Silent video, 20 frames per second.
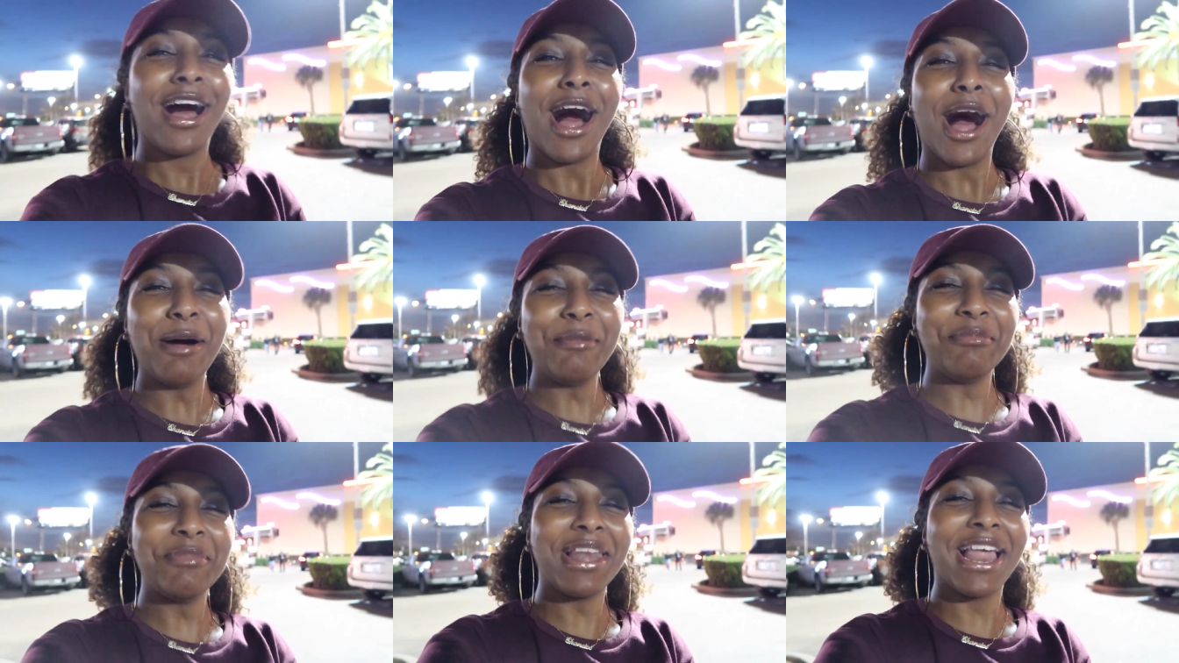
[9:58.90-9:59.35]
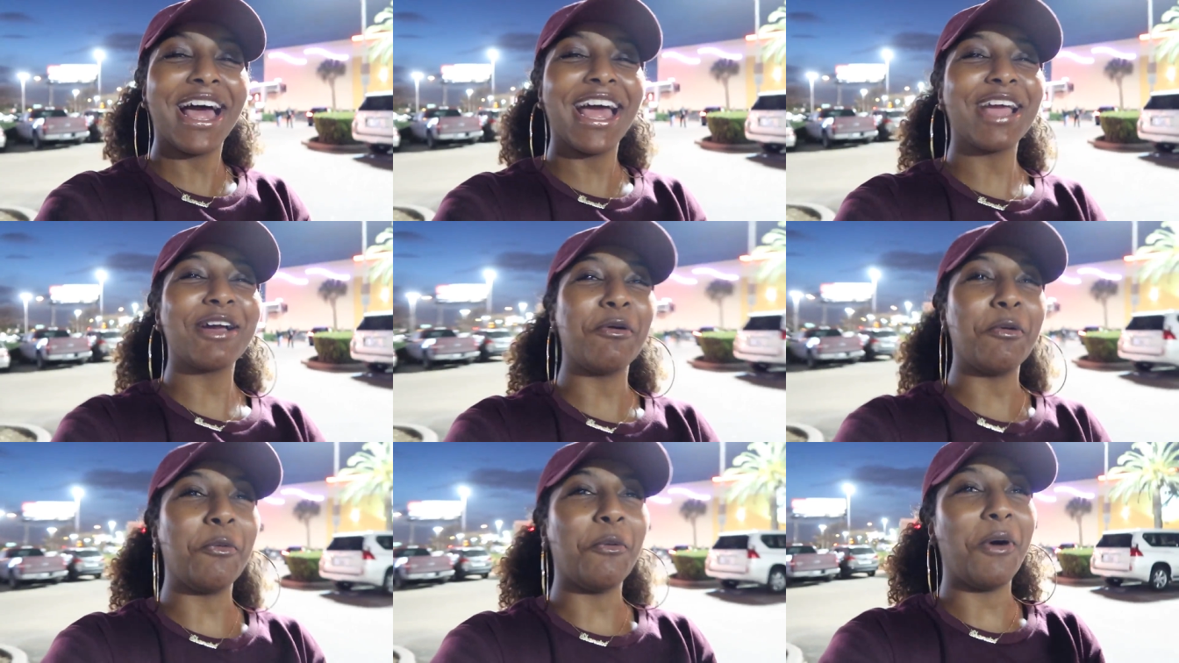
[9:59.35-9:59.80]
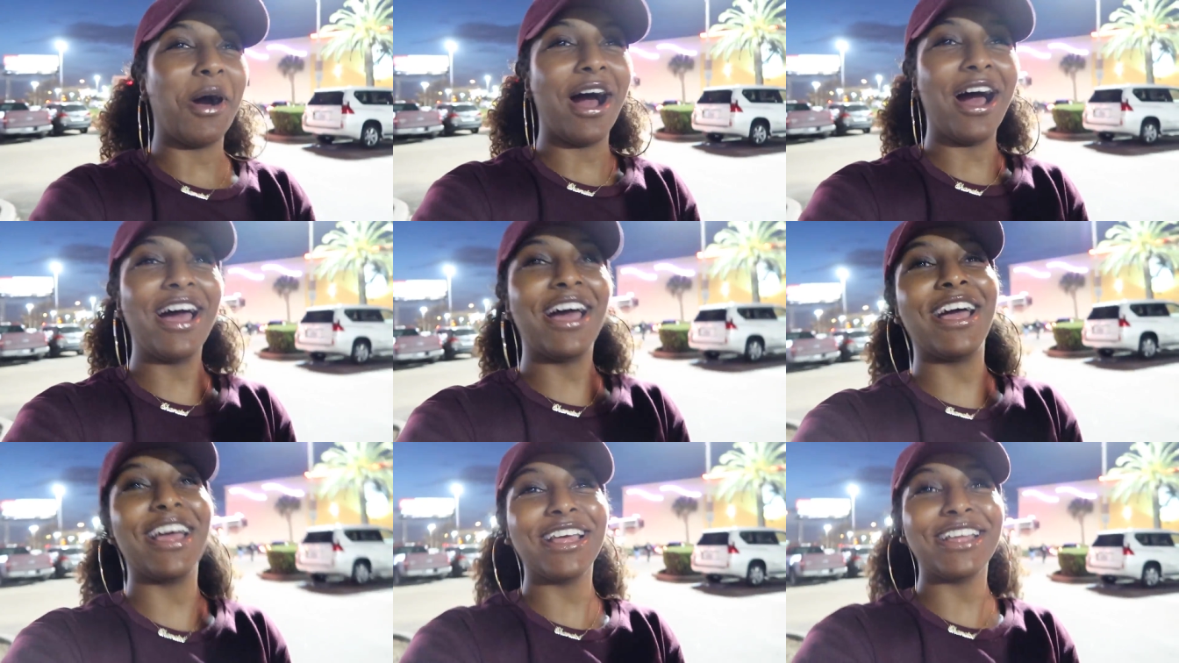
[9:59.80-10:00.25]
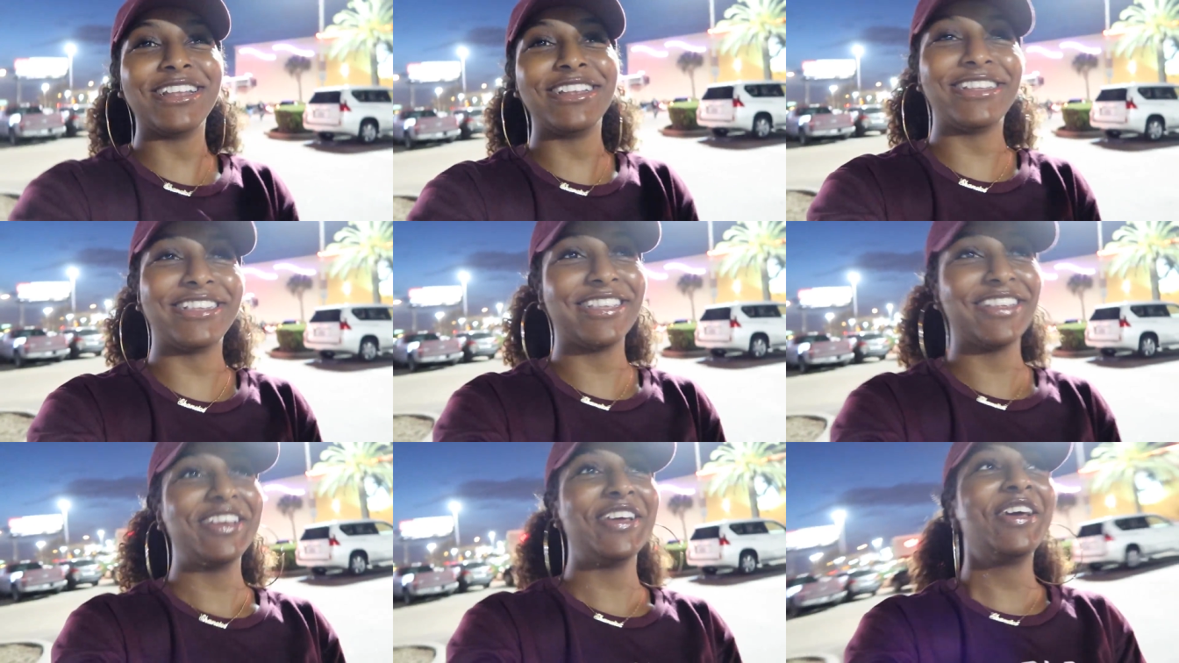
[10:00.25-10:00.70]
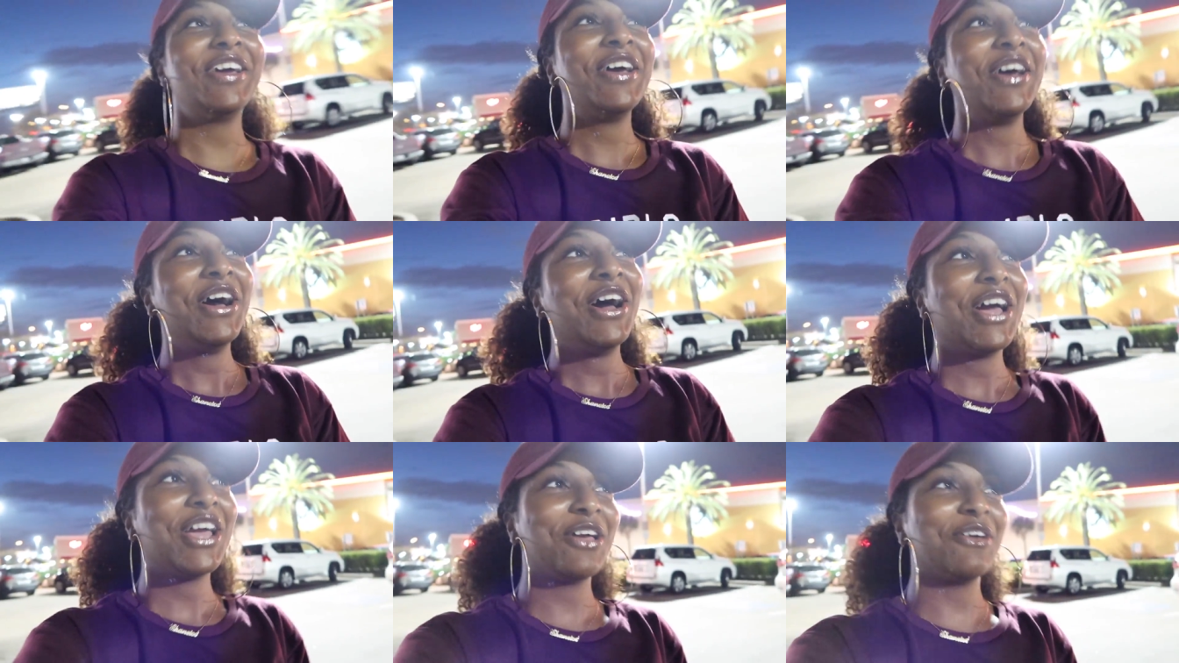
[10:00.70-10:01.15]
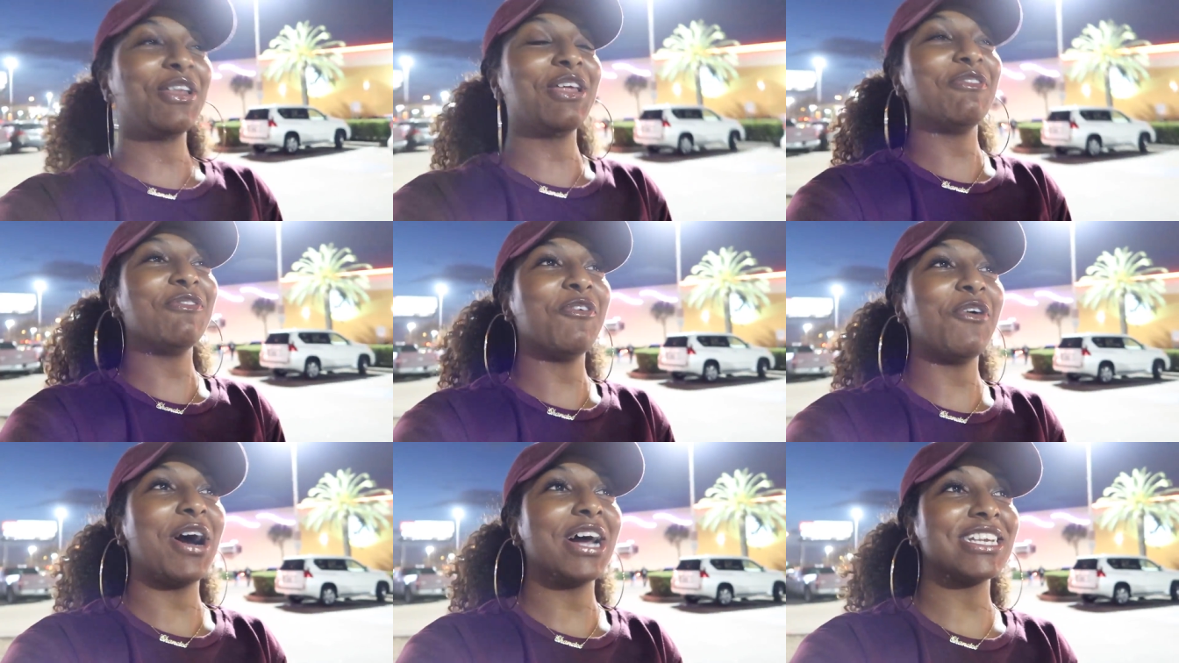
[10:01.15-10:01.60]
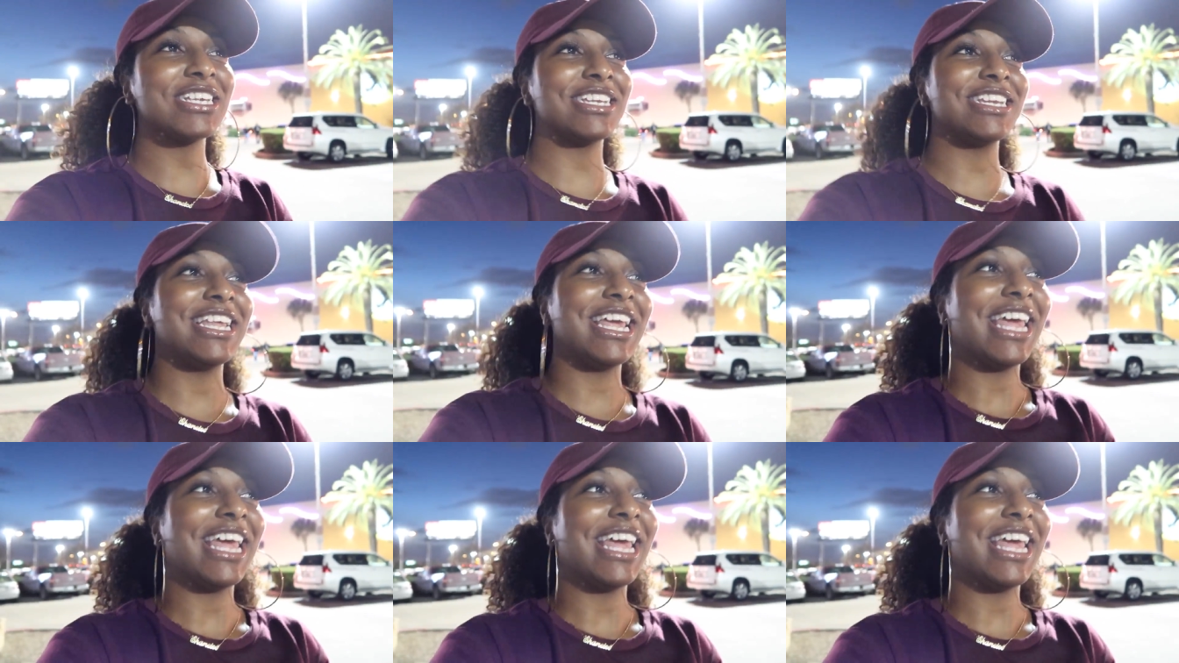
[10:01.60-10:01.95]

No, it wasn't. What? No, it wasn't. You didn't watch